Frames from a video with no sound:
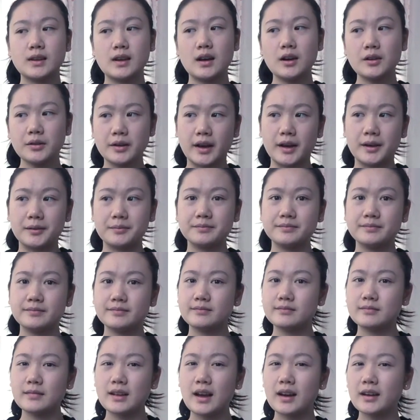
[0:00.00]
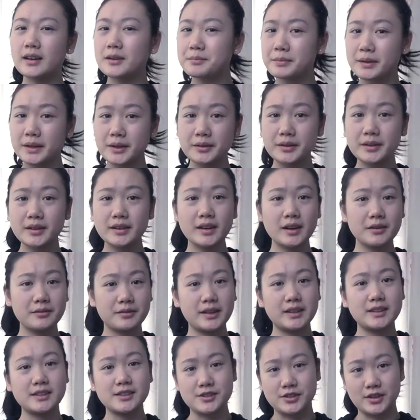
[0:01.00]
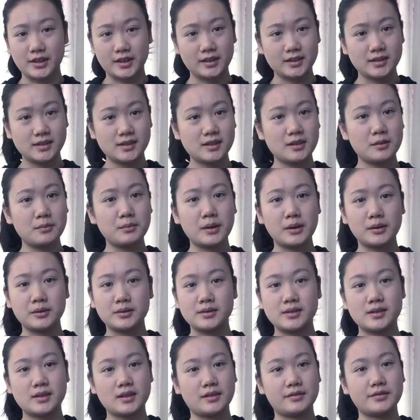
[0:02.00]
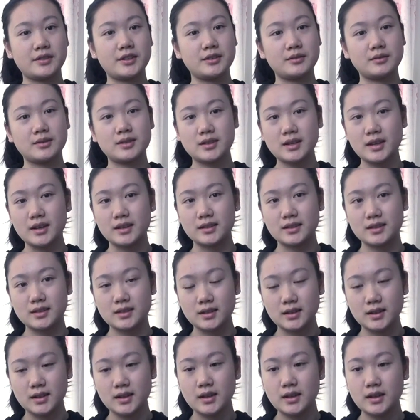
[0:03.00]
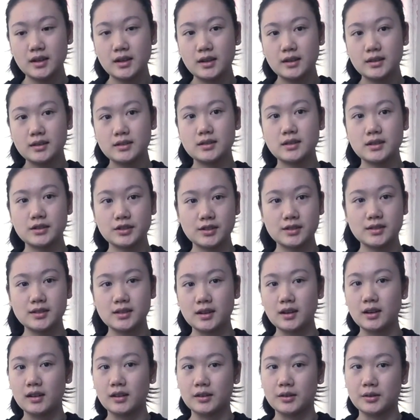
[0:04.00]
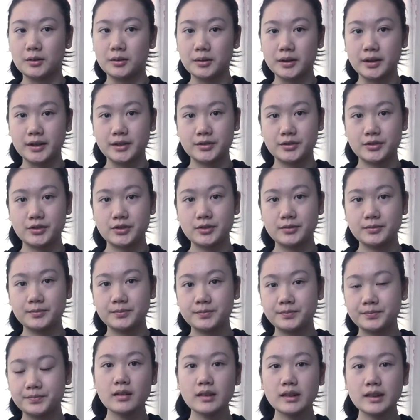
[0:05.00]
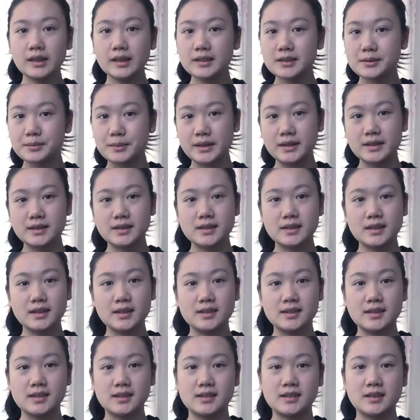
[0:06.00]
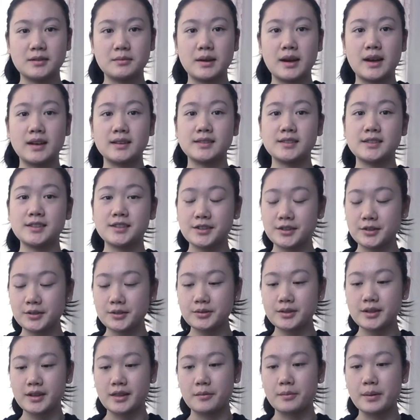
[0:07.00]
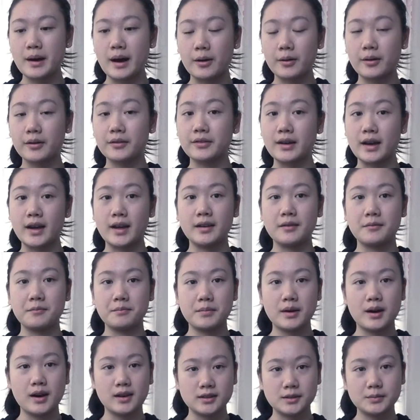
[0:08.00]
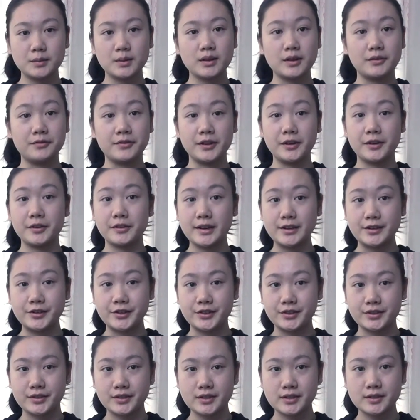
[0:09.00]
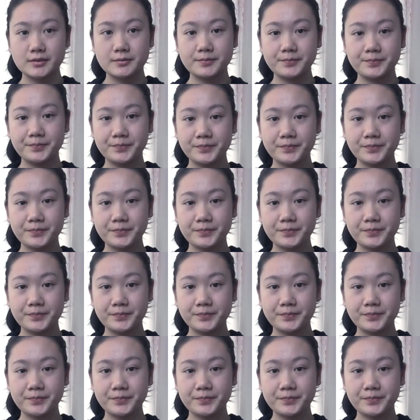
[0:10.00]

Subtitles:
Okay, a computer can read strings composed of two states, such as the color orange. This means a system has 2 to the power of n possible configurations.